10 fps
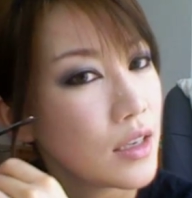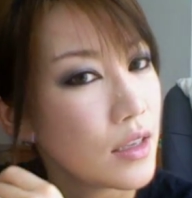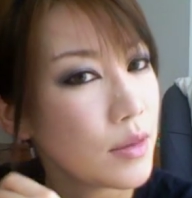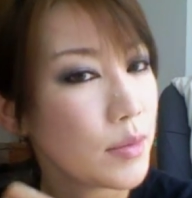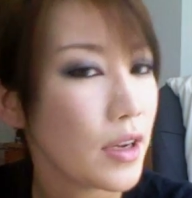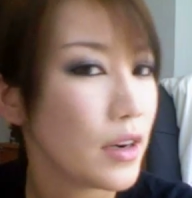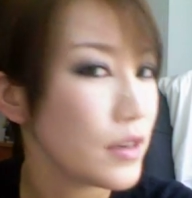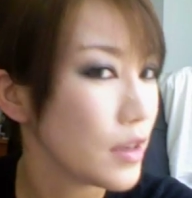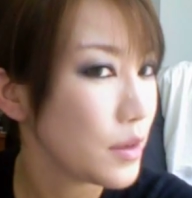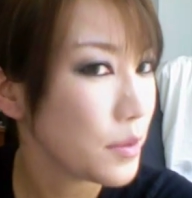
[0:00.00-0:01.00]
because my hair
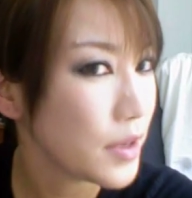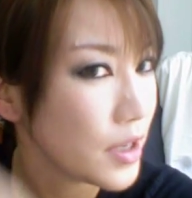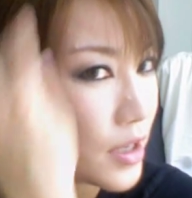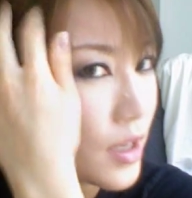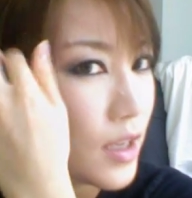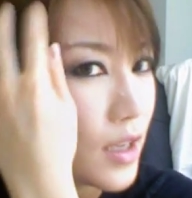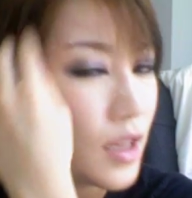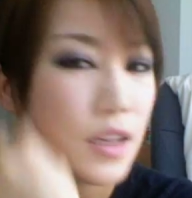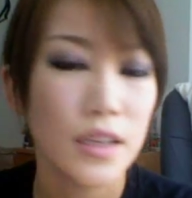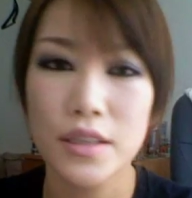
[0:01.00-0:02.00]
is kind of weird.
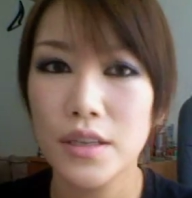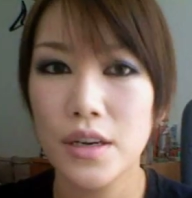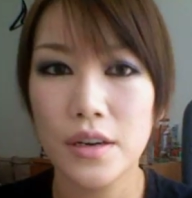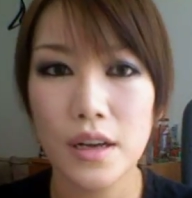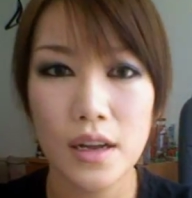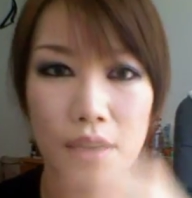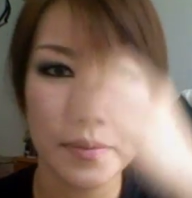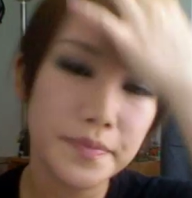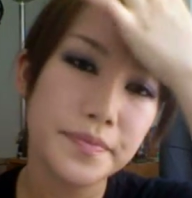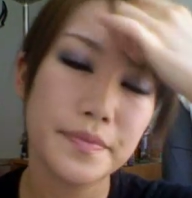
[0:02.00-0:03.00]
So
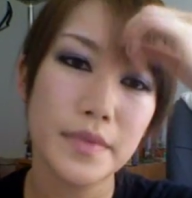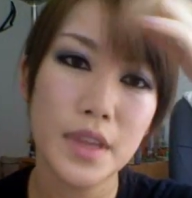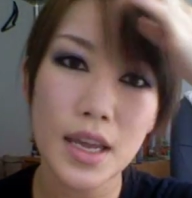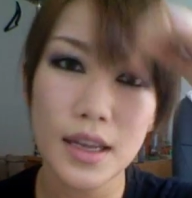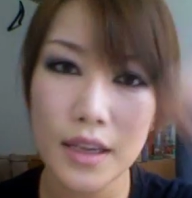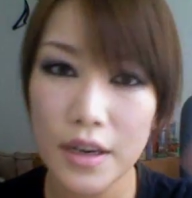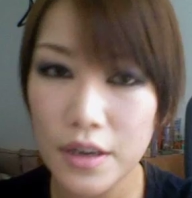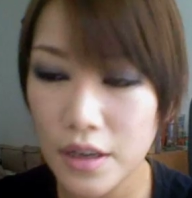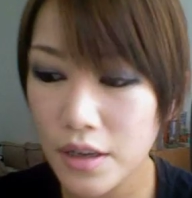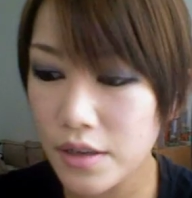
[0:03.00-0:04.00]
yeah, here
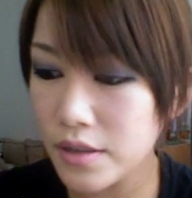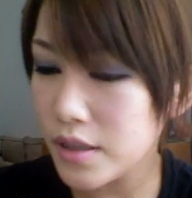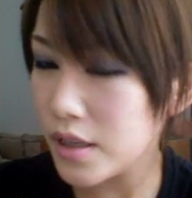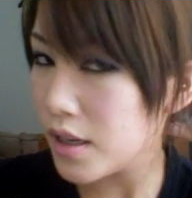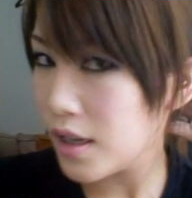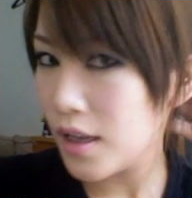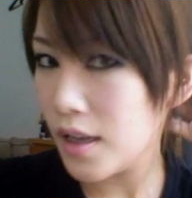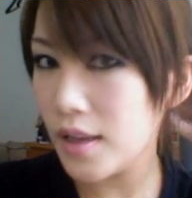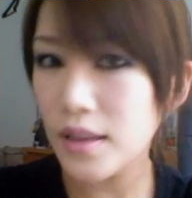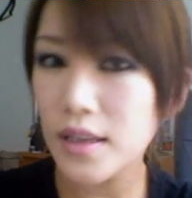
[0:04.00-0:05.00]
it goes.
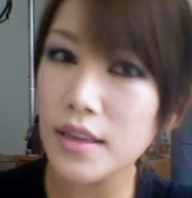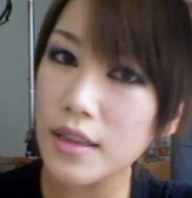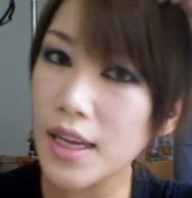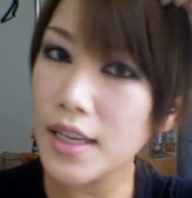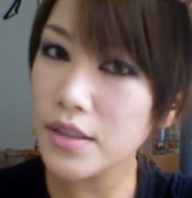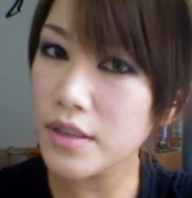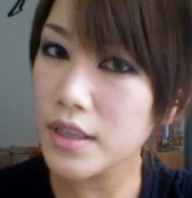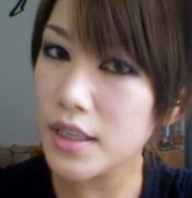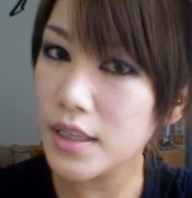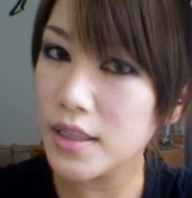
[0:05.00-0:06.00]
And then the last
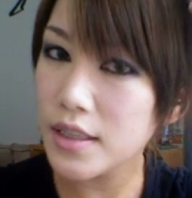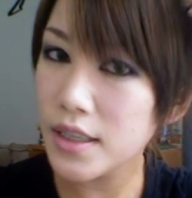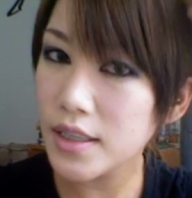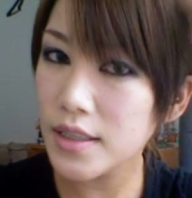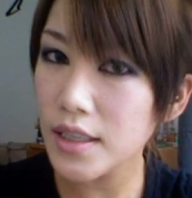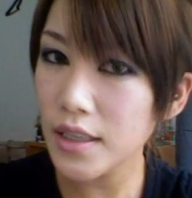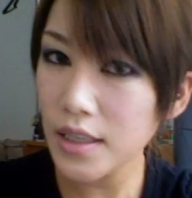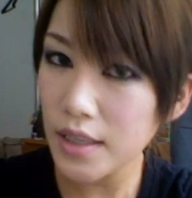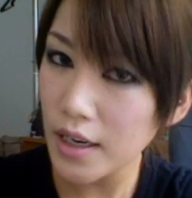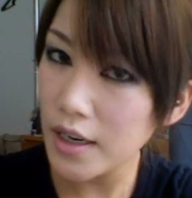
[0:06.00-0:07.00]
trick is like, see
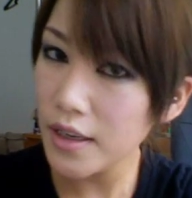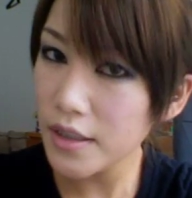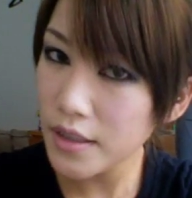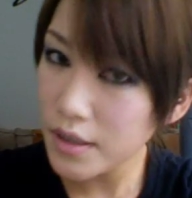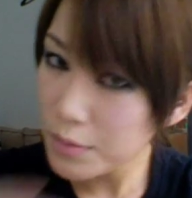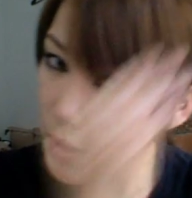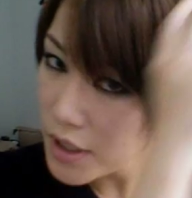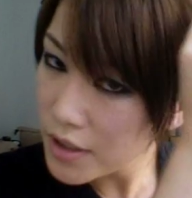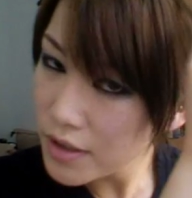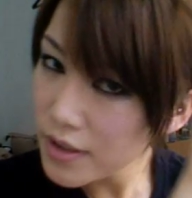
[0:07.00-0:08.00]
these hairs? What
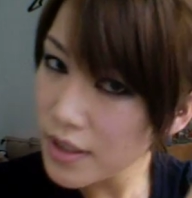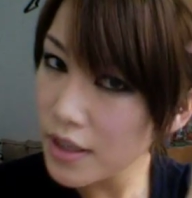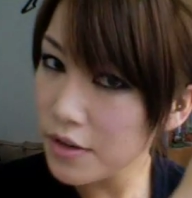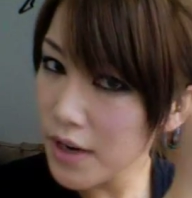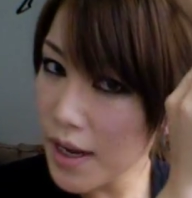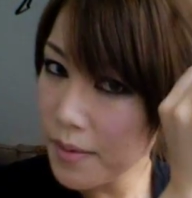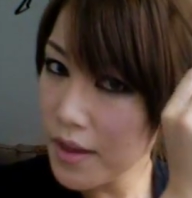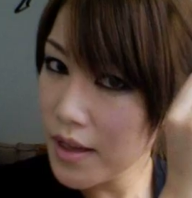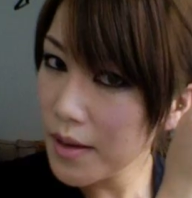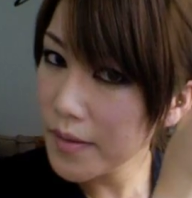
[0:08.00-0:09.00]
I do is I grab
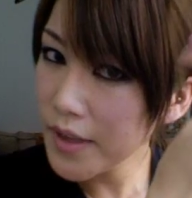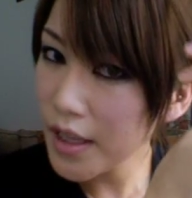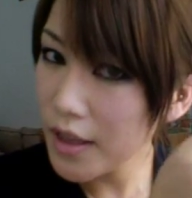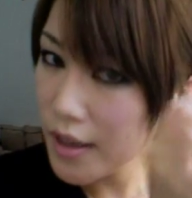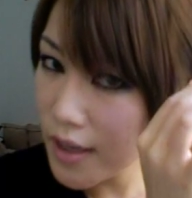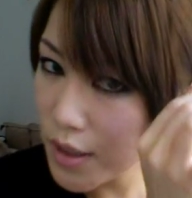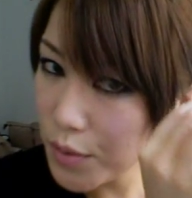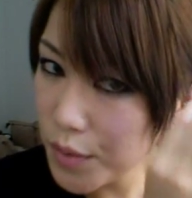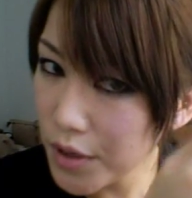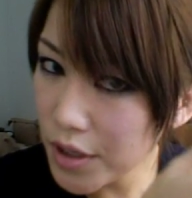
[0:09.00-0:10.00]
them and then I
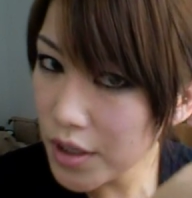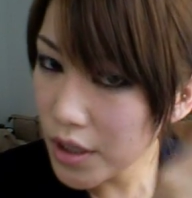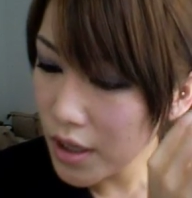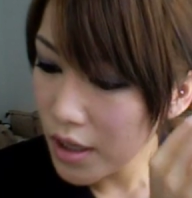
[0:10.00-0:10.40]
twirl,